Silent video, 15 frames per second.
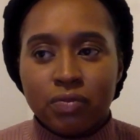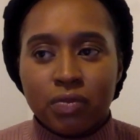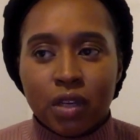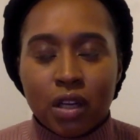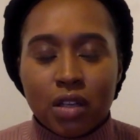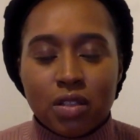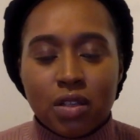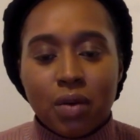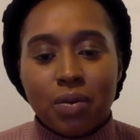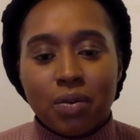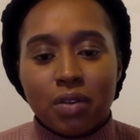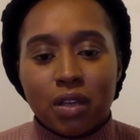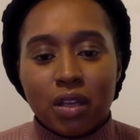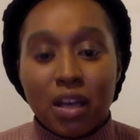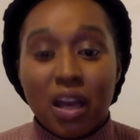So
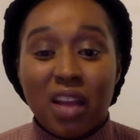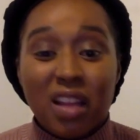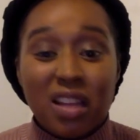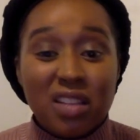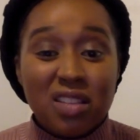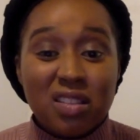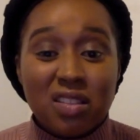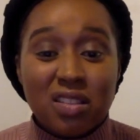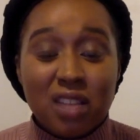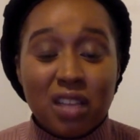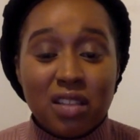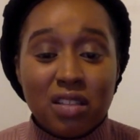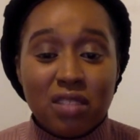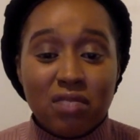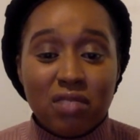yeah,
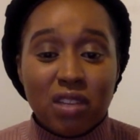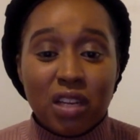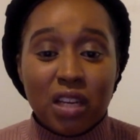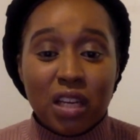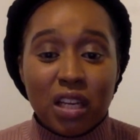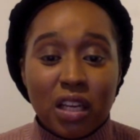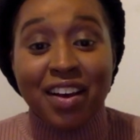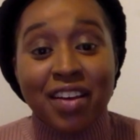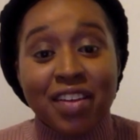that's it really.